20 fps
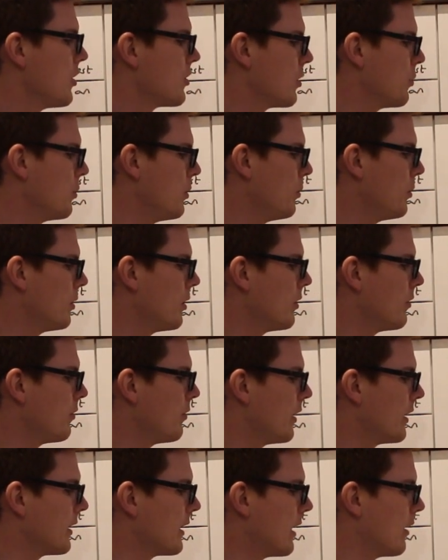So we want to
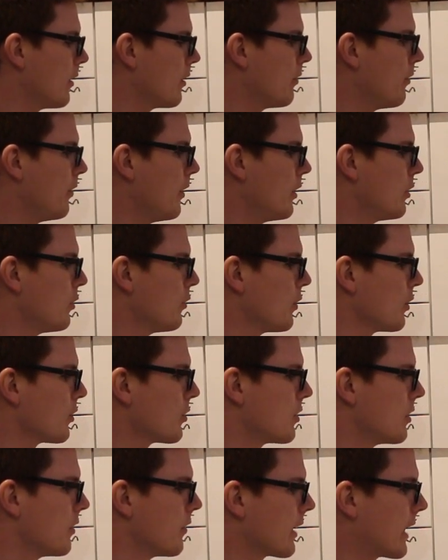find out the final
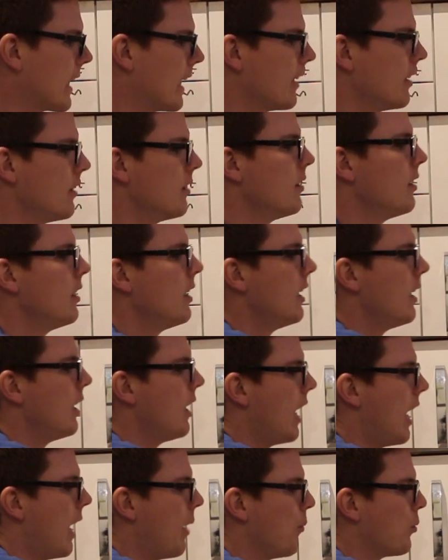velocity of the cannon,
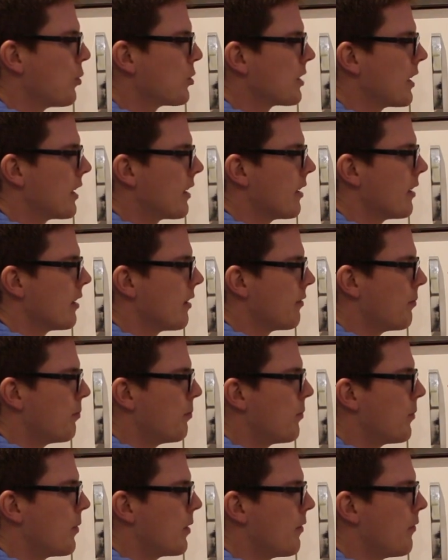and we'll say that
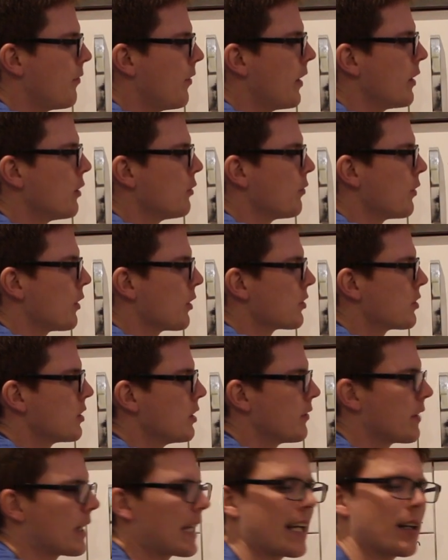the final velocity
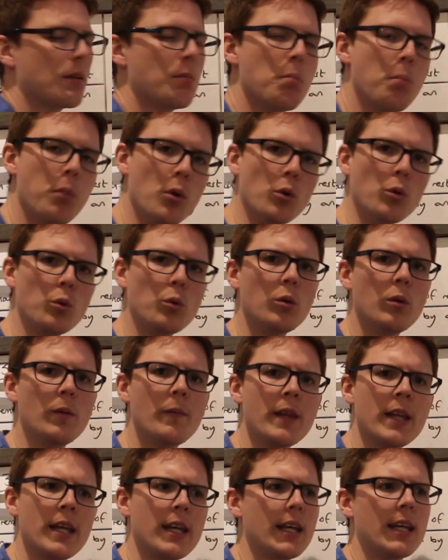of the cannonball
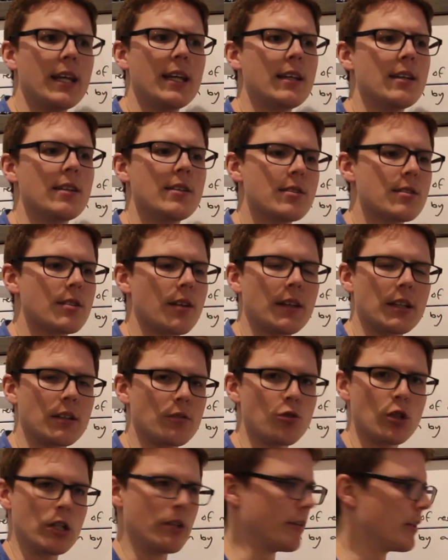is something
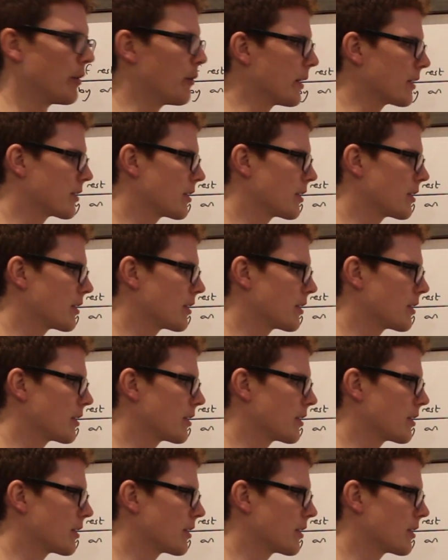really, really quick.